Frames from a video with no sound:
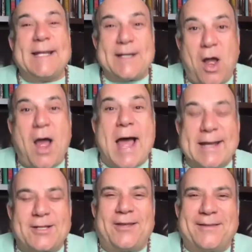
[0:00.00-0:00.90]

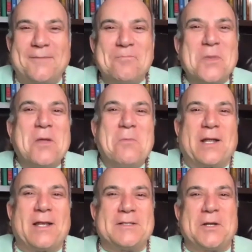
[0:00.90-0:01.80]
not,
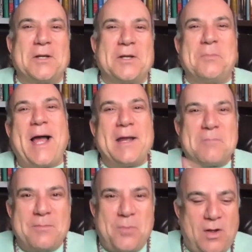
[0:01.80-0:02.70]
because they're buying my
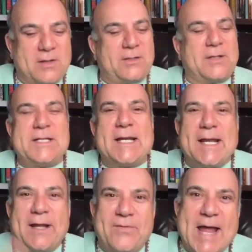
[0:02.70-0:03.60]
books, they're
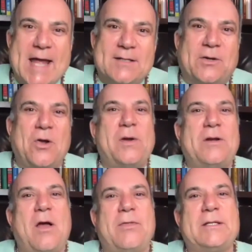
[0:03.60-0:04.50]
attending events, they're going
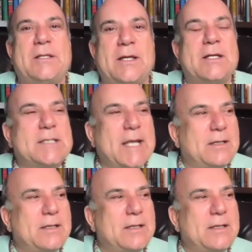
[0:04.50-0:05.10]
to all these things.